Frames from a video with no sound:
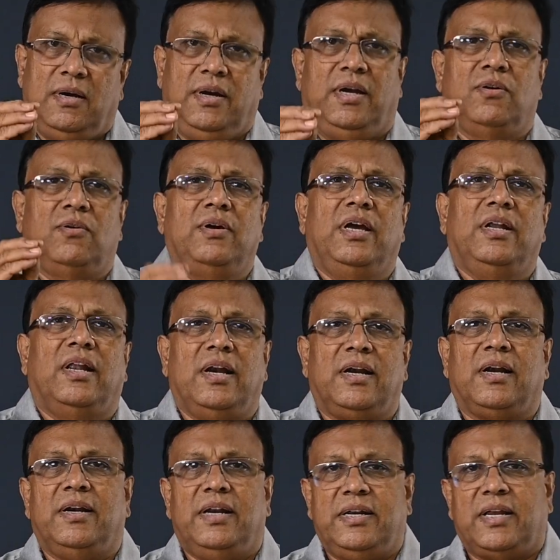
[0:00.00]
you know, in a
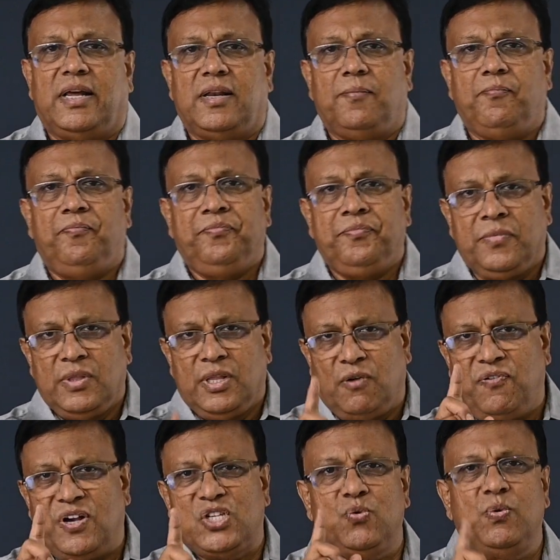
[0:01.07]
little detail. The
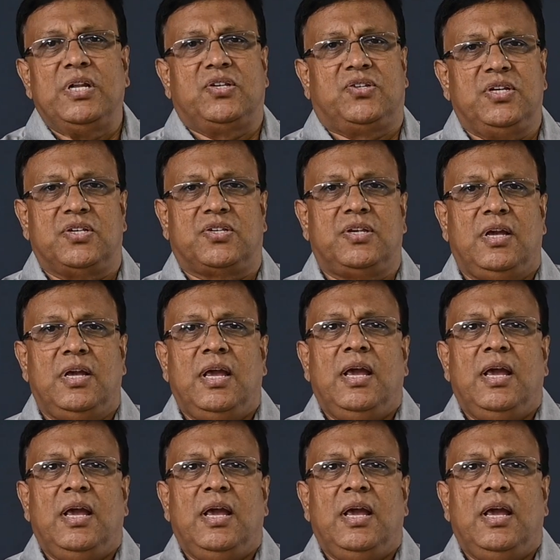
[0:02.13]
first one is this